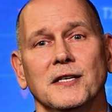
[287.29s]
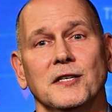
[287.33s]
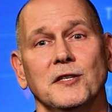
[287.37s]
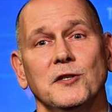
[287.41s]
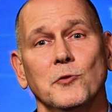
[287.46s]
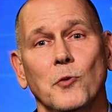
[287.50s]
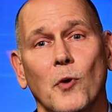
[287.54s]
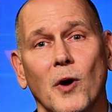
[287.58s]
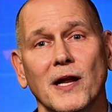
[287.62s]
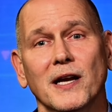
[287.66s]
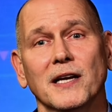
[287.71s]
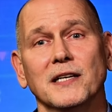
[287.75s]

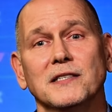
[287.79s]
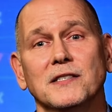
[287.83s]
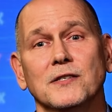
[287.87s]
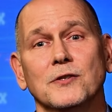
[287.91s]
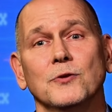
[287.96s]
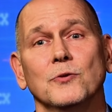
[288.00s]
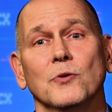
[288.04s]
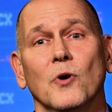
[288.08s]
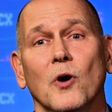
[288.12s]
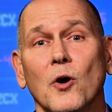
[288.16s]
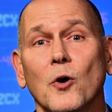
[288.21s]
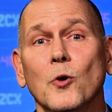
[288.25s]
You wanted
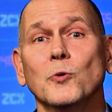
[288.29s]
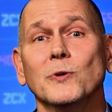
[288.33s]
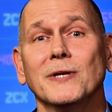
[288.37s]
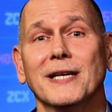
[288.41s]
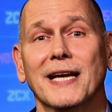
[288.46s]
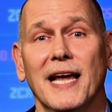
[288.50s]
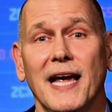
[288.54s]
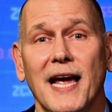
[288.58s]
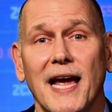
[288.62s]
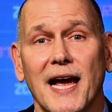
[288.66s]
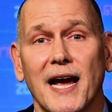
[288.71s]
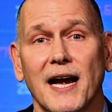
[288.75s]
to own
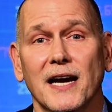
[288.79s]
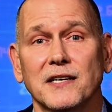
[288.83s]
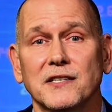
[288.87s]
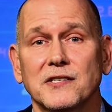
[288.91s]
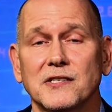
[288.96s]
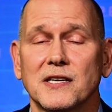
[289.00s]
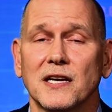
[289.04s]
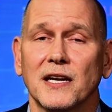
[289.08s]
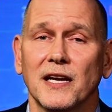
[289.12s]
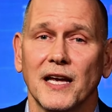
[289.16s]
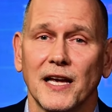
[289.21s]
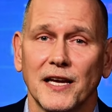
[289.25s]

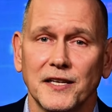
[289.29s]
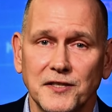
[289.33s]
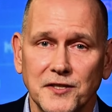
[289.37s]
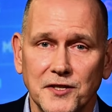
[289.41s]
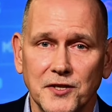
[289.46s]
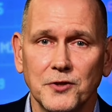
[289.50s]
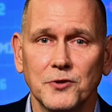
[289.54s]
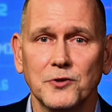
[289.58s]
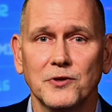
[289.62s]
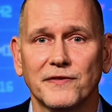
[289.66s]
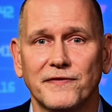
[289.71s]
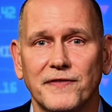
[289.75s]
cash in
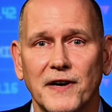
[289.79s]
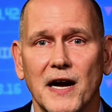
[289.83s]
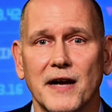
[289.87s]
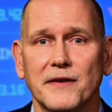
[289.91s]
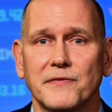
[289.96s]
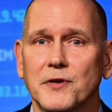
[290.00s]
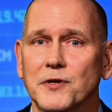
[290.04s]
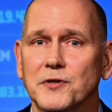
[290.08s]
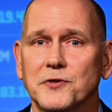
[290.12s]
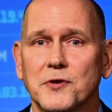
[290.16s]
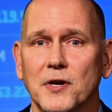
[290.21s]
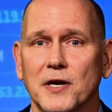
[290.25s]
2 to 5
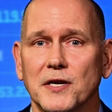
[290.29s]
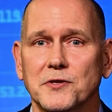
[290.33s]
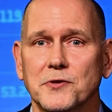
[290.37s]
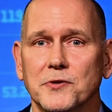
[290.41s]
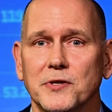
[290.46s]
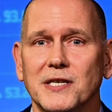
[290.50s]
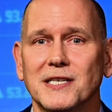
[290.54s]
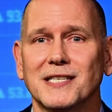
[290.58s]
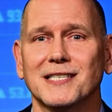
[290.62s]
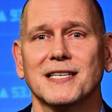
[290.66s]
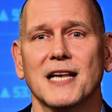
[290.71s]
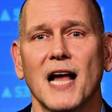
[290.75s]
year
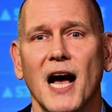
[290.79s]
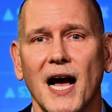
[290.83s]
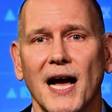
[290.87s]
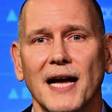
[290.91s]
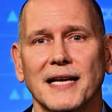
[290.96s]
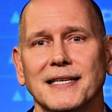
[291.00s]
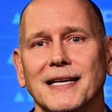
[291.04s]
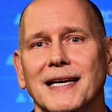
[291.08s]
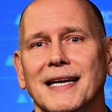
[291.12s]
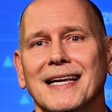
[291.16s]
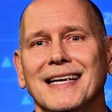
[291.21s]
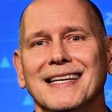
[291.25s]
treasuries,
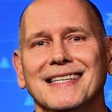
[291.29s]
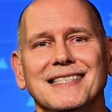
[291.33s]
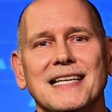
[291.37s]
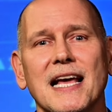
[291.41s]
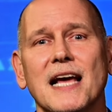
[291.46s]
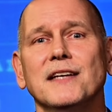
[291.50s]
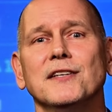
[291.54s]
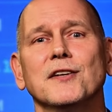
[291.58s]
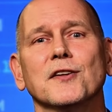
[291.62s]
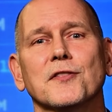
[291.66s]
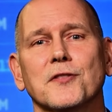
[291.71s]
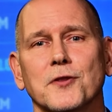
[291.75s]
not
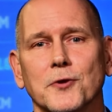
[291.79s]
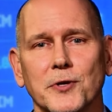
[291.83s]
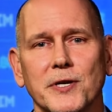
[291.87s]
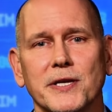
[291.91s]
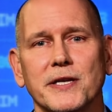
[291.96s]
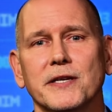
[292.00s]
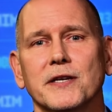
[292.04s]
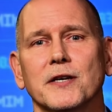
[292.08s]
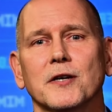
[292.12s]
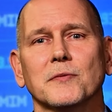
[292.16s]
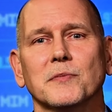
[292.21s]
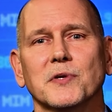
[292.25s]
10 to 30
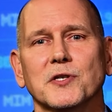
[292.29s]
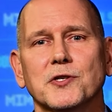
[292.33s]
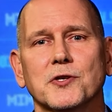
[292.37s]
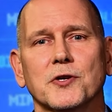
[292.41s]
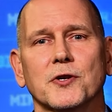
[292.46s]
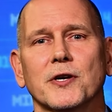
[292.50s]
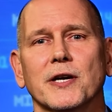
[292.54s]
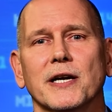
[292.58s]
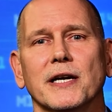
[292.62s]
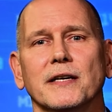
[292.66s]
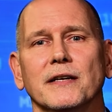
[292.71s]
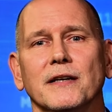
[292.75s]
year
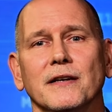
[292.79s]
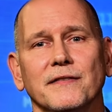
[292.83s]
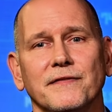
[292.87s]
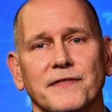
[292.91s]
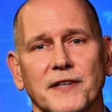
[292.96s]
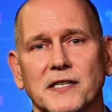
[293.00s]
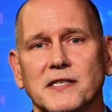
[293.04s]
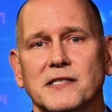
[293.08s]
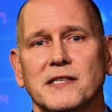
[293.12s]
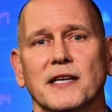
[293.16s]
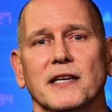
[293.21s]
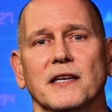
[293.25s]
maturing
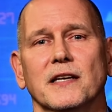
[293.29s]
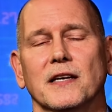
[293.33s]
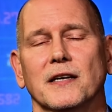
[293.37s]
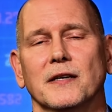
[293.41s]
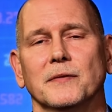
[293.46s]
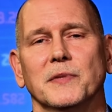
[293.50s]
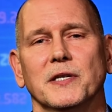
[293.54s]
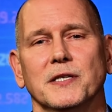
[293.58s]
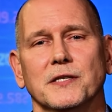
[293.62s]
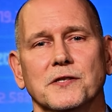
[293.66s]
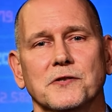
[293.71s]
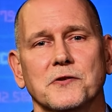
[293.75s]
fixed
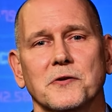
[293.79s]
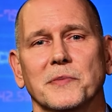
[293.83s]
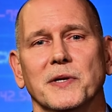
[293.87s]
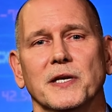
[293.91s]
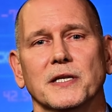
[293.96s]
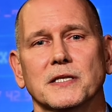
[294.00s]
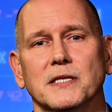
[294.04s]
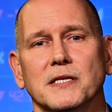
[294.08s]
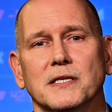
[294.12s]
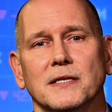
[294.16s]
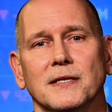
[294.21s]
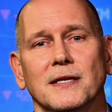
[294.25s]
income
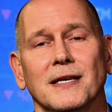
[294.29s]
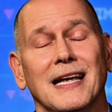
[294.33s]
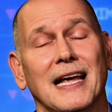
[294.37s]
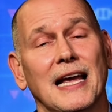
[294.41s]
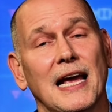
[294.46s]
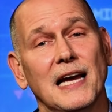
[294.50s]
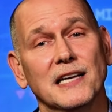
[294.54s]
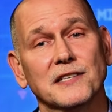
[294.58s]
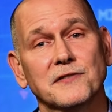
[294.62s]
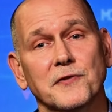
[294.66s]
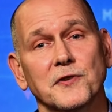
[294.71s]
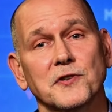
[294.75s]
instruments.
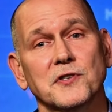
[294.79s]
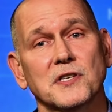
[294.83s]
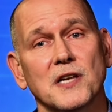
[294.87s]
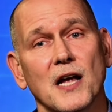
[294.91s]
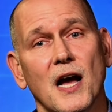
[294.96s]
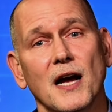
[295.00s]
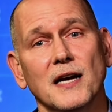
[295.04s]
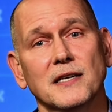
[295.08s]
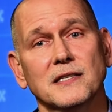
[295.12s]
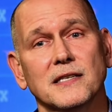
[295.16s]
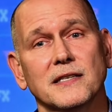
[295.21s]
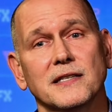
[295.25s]
As for
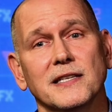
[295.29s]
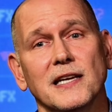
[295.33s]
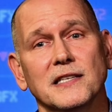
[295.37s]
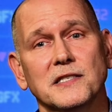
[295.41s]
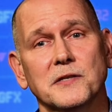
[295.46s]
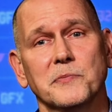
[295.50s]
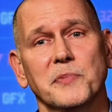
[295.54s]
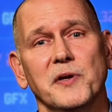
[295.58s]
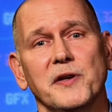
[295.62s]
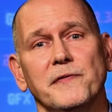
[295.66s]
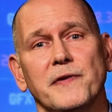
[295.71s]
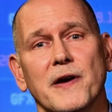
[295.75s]
stocks in the
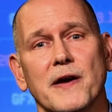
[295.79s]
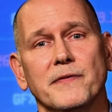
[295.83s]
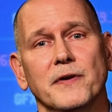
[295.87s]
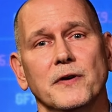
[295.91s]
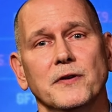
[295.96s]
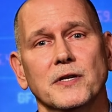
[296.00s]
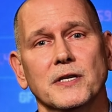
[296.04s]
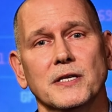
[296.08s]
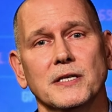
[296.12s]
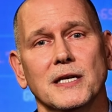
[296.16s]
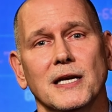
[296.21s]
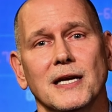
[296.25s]
S&P
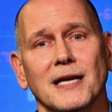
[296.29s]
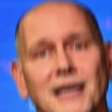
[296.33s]
500,